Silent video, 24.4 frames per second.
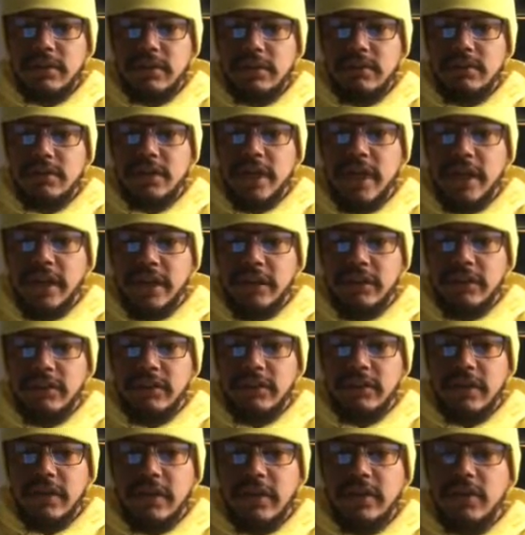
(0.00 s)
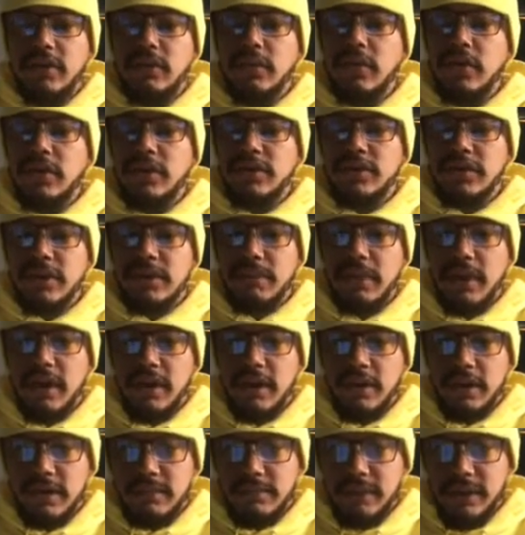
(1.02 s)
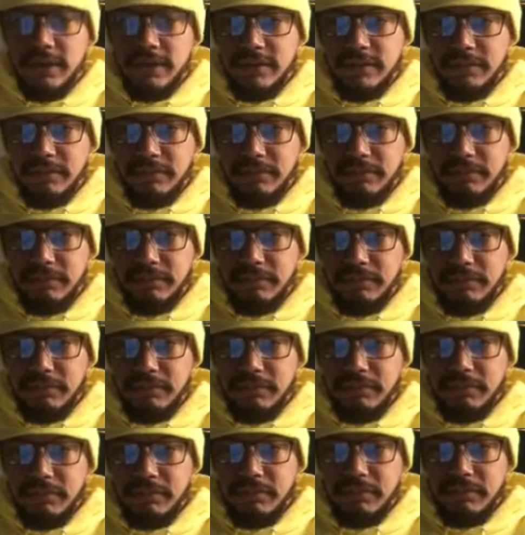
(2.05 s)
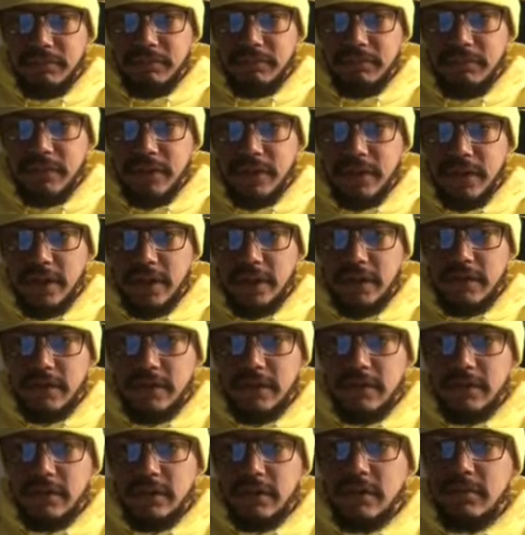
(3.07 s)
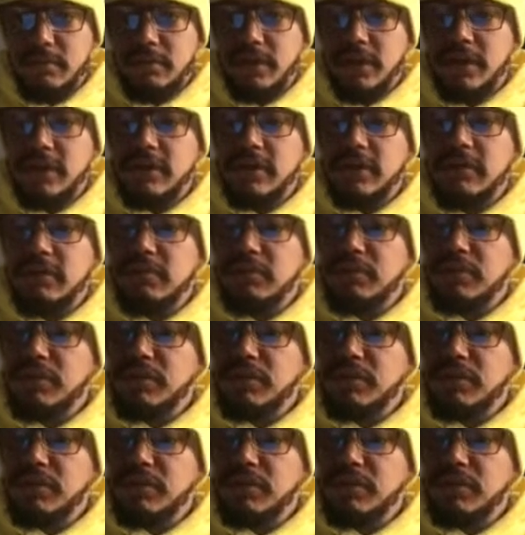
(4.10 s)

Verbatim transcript: eugenics and the worship argument, okay, the burden of